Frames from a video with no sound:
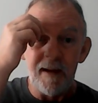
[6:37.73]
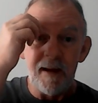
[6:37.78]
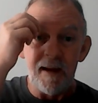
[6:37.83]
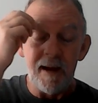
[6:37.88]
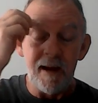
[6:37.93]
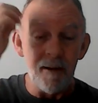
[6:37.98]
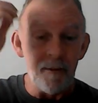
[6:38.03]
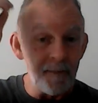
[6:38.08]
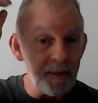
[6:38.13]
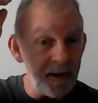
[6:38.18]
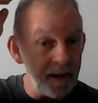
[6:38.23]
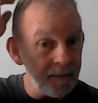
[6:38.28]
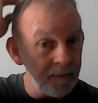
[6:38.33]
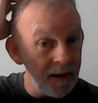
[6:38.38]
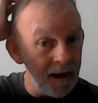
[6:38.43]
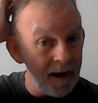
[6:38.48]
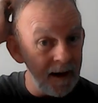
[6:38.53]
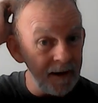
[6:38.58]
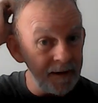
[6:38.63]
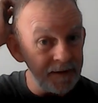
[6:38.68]
helping
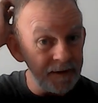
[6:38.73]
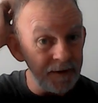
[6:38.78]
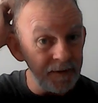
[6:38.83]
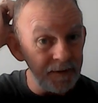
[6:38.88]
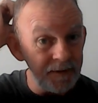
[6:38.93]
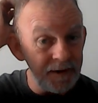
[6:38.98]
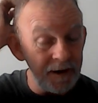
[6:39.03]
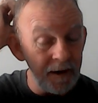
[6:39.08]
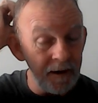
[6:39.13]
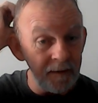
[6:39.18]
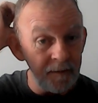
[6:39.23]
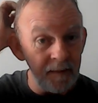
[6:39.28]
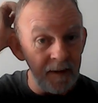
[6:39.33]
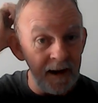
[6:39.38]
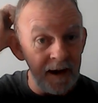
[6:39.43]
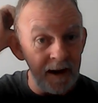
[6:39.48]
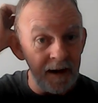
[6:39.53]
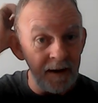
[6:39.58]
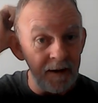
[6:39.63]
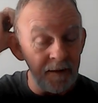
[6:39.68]
boxers, young
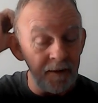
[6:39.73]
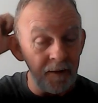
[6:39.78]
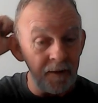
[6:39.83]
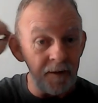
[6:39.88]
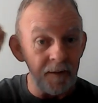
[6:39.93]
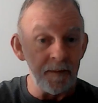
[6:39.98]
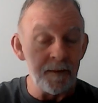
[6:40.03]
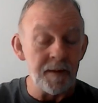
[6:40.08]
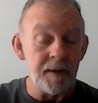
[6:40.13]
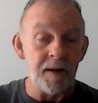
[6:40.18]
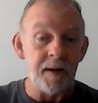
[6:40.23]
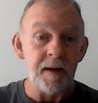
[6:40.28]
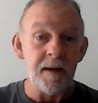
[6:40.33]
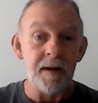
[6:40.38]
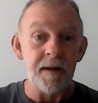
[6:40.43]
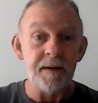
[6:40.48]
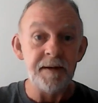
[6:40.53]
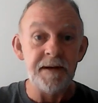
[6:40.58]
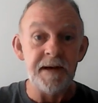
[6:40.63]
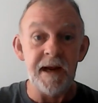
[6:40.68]
men, or
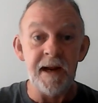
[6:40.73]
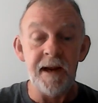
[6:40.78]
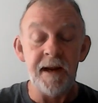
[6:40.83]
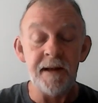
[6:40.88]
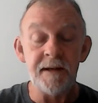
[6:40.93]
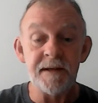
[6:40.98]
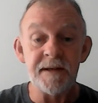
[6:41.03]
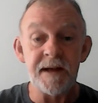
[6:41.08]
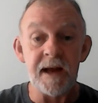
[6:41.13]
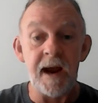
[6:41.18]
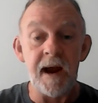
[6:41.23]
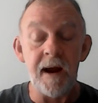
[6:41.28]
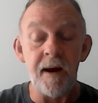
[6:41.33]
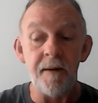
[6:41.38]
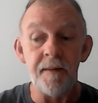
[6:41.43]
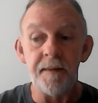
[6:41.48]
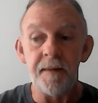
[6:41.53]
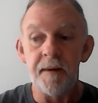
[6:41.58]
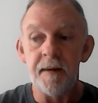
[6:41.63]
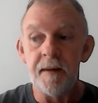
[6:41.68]
teens
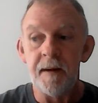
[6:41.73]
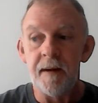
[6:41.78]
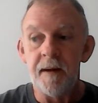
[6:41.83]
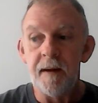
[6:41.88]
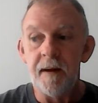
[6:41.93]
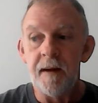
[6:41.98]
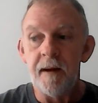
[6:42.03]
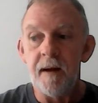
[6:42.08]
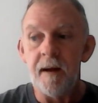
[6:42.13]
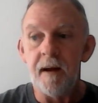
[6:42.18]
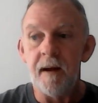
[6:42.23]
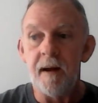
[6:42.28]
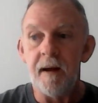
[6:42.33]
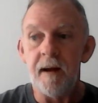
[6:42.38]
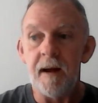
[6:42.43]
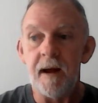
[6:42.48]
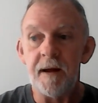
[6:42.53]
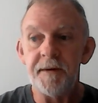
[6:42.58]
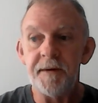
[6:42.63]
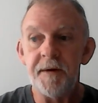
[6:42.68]
out.
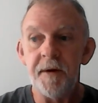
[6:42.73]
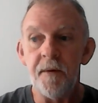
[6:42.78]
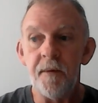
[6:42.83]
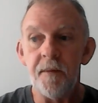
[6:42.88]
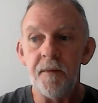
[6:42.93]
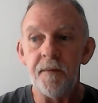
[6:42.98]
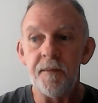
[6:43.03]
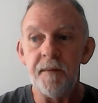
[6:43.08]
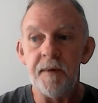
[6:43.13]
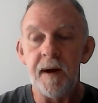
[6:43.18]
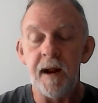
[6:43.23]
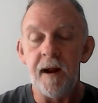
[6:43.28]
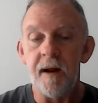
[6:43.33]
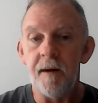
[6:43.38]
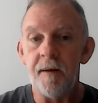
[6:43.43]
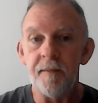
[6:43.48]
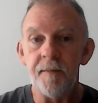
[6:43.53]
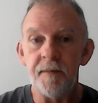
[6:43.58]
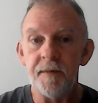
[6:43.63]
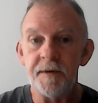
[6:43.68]
I told,
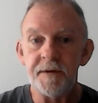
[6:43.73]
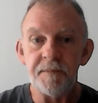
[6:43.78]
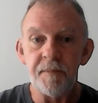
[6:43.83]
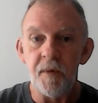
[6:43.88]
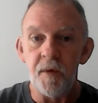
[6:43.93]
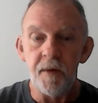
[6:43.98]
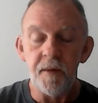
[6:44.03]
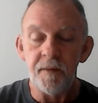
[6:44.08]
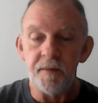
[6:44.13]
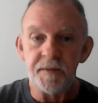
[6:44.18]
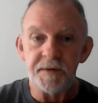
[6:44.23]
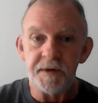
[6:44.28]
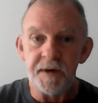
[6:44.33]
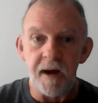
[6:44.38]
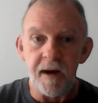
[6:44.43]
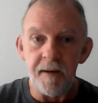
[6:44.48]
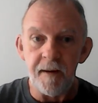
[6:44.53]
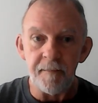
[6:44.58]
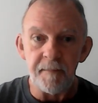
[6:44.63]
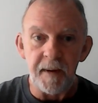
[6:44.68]
now, this boy was
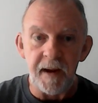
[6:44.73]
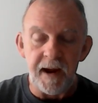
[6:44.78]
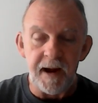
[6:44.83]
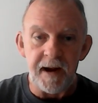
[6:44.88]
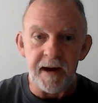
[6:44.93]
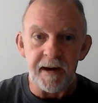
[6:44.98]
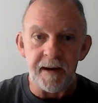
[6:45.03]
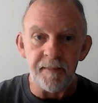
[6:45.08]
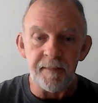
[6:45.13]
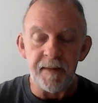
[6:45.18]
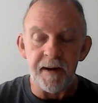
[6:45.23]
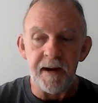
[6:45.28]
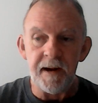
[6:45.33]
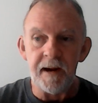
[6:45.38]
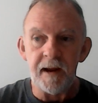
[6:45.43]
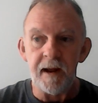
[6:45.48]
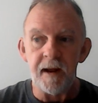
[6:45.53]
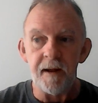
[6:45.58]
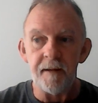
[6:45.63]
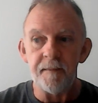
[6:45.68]
not paying
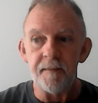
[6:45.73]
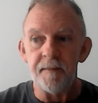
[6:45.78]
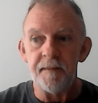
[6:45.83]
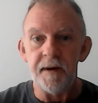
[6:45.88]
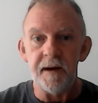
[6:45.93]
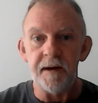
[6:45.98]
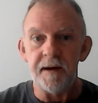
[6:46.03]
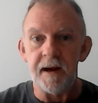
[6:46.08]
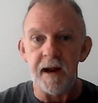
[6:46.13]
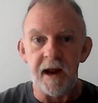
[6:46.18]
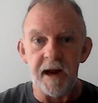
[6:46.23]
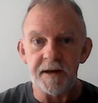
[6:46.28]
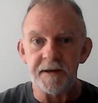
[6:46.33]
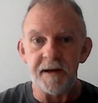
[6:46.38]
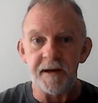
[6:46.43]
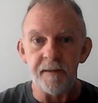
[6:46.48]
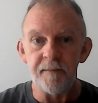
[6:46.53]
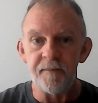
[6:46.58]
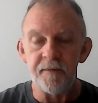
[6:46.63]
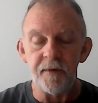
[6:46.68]
me. I didn't
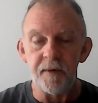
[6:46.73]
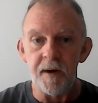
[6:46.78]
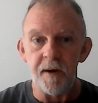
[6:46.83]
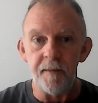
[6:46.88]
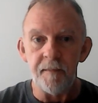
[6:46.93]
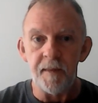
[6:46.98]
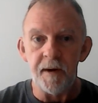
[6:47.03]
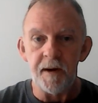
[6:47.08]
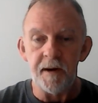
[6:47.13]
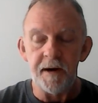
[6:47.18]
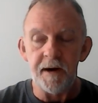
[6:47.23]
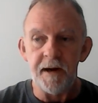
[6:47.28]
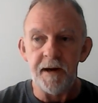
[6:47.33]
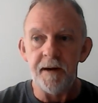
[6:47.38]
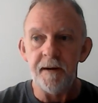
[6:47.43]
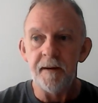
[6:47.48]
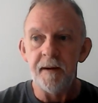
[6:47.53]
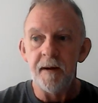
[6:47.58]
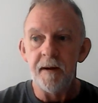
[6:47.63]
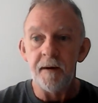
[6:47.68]
ask him for no money,
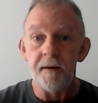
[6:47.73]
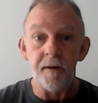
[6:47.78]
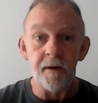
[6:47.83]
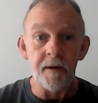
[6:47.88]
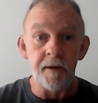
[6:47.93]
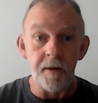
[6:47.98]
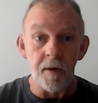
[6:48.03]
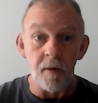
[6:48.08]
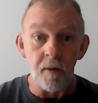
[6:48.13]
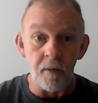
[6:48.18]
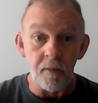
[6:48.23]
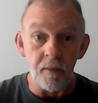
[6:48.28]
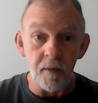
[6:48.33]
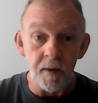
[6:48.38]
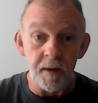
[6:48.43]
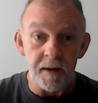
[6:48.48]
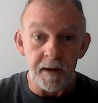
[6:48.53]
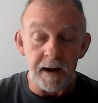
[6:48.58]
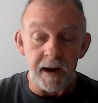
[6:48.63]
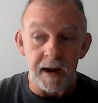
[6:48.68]
nor
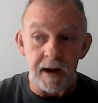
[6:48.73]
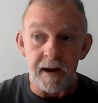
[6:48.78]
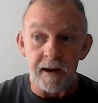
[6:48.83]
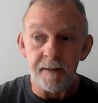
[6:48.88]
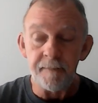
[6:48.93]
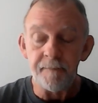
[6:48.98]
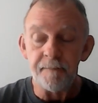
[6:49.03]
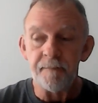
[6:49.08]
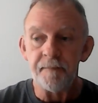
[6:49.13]
would I.